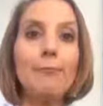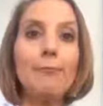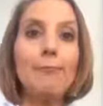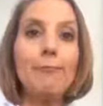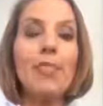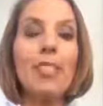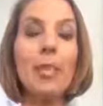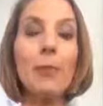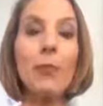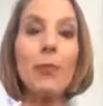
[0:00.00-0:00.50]

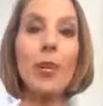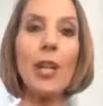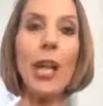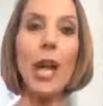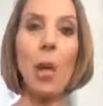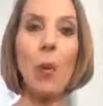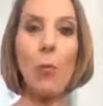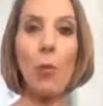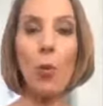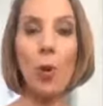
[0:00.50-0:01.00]
slippery
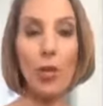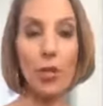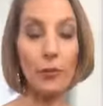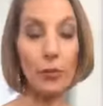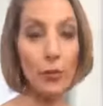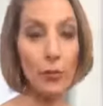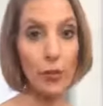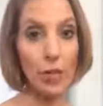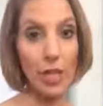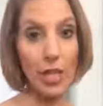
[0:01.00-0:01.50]
elm,
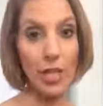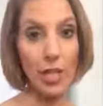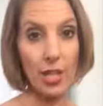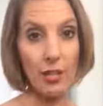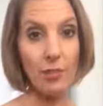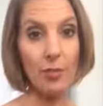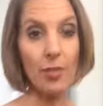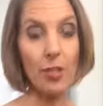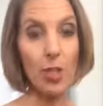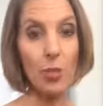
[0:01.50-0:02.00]
wonderful for
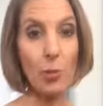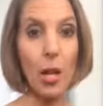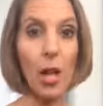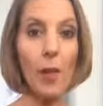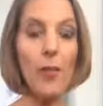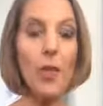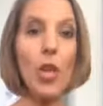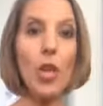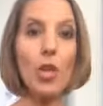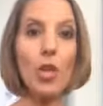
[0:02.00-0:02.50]
digestion as
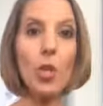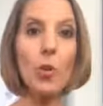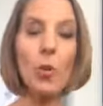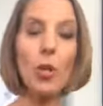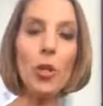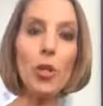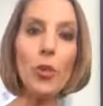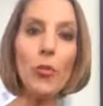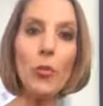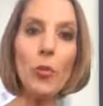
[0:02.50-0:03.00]
well. You
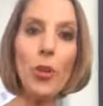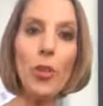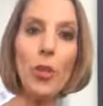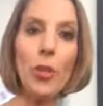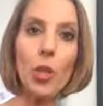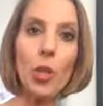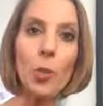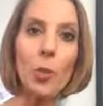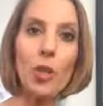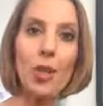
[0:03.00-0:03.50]
want to avoid the
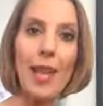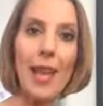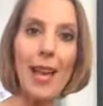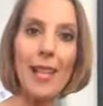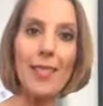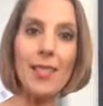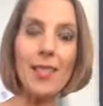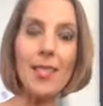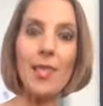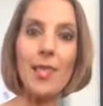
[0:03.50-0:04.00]
herbal
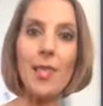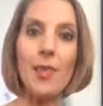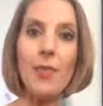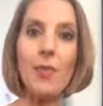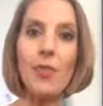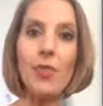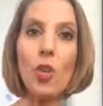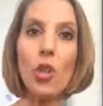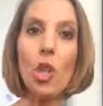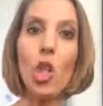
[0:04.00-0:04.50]

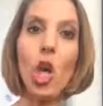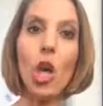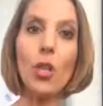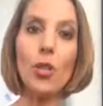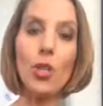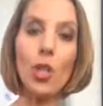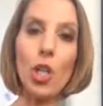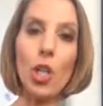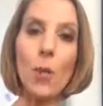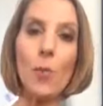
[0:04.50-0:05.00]
laxatives long
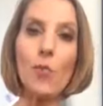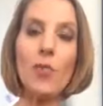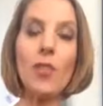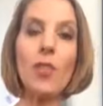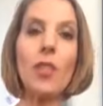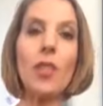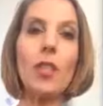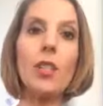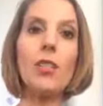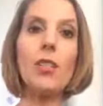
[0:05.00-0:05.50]
term, so
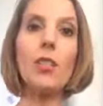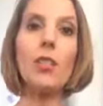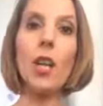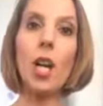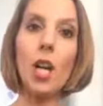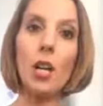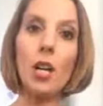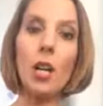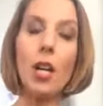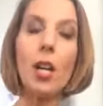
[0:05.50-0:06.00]
the
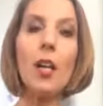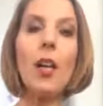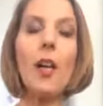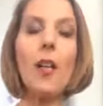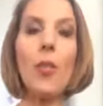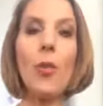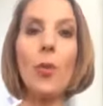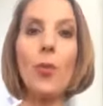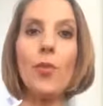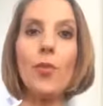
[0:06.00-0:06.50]
cascara,
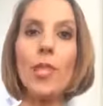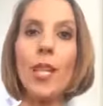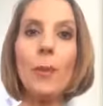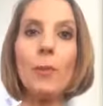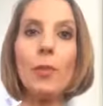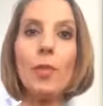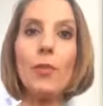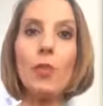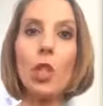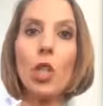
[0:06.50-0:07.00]
those
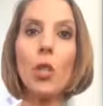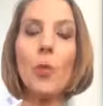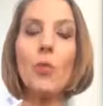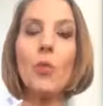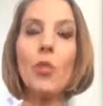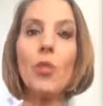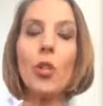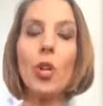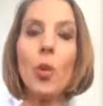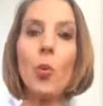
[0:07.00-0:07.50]
types of herbs
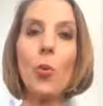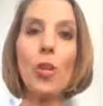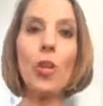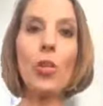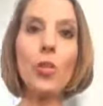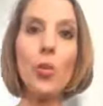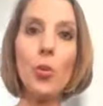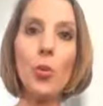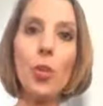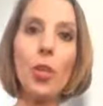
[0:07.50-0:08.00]
you don't want to
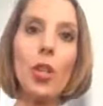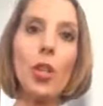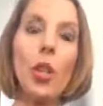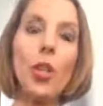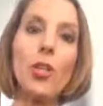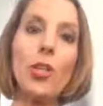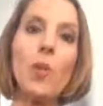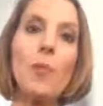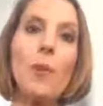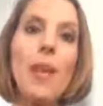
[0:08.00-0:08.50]
do on a
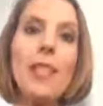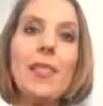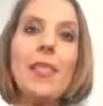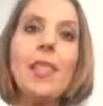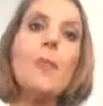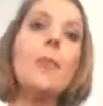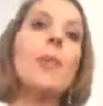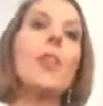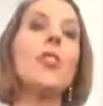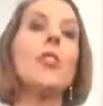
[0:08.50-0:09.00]
long-term
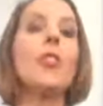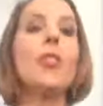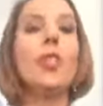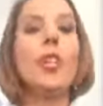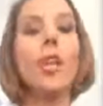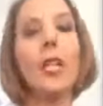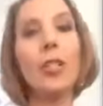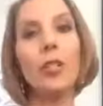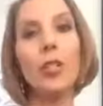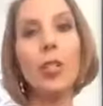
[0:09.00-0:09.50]
basis because your
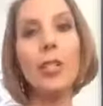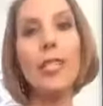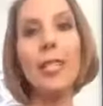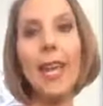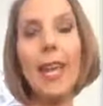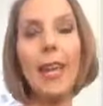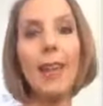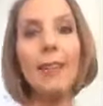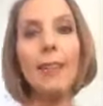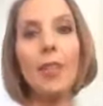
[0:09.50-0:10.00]
gut could
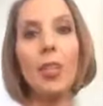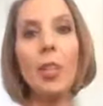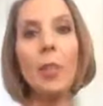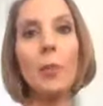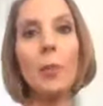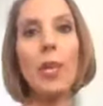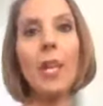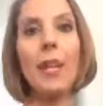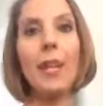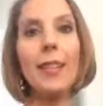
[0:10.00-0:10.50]
get a little
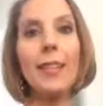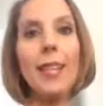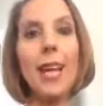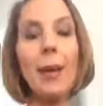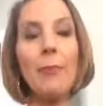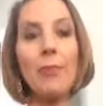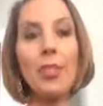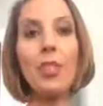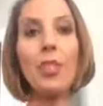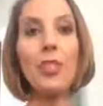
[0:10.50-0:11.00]
bit
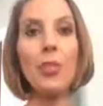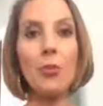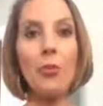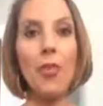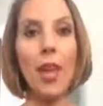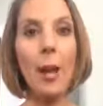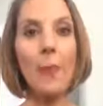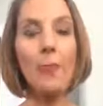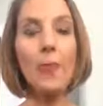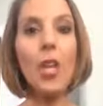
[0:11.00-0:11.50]
adapted to
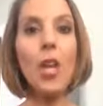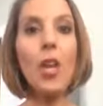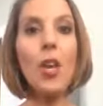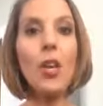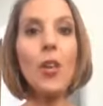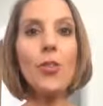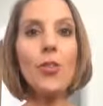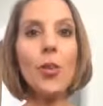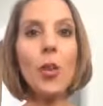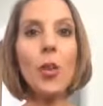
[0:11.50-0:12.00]
them.
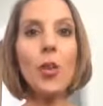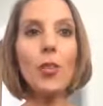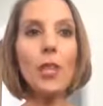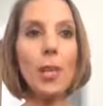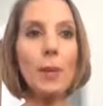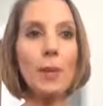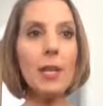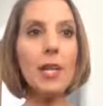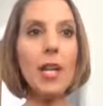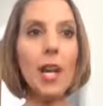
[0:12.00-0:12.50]
So
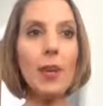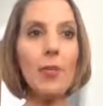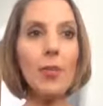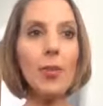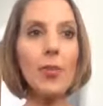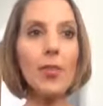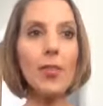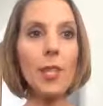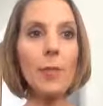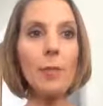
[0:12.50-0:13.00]
let me cover
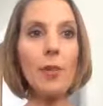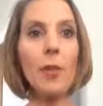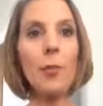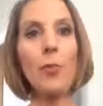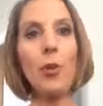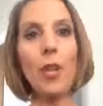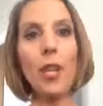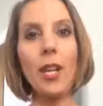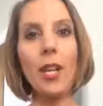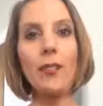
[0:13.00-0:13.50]
some of the
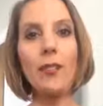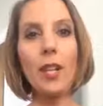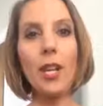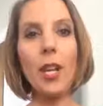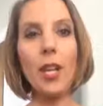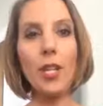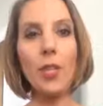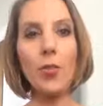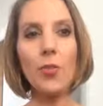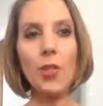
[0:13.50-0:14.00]
products that
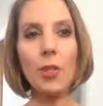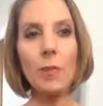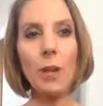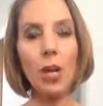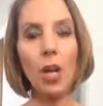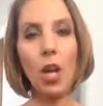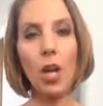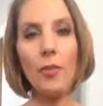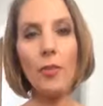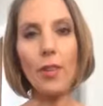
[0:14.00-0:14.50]
I use in my
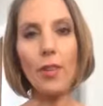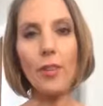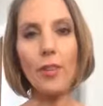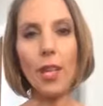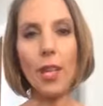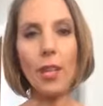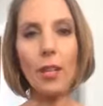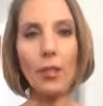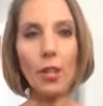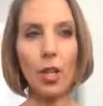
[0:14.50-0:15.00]
office
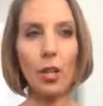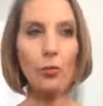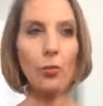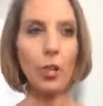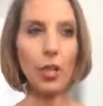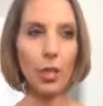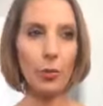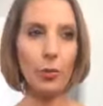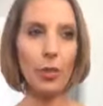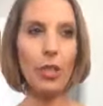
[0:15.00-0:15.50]
that are
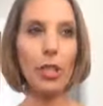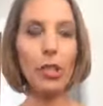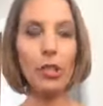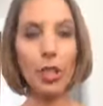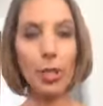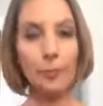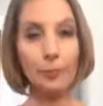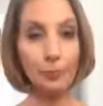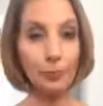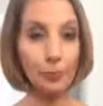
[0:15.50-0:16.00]
really, really good